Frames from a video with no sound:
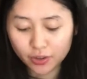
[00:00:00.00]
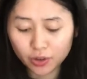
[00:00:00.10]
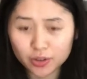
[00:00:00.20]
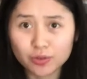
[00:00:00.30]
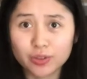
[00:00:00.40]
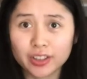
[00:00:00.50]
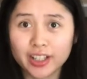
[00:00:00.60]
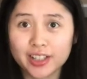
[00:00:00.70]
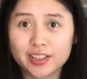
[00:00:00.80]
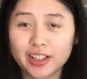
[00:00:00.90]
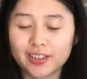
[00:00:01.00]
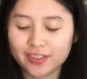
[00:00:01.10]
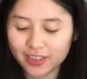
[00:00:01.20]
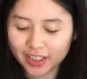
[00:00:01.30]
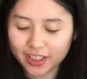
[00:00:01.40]
It looks really nice. I
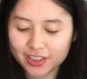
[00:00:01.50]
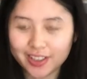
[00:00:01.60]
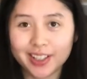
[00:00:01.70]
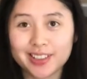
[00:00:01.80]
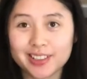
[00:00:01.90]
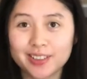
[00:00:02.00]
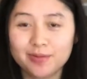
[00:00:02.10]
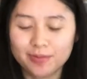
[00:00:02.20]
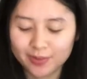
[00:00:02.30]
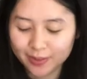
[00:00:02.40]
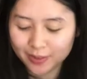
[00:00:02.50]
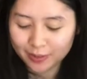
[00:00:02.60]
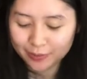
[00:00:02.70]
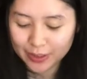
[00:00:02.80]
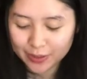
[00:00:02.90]
think I should get some
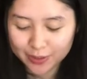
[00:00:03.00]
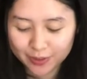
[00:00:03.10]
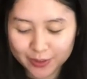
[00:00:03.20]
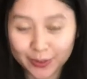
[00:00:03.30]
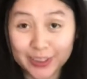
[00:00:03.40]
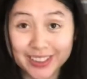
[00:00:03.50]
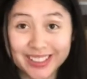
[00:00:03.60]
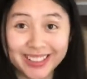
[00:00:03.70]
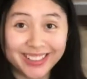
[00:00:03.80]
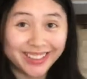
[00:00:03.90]
videos of this first.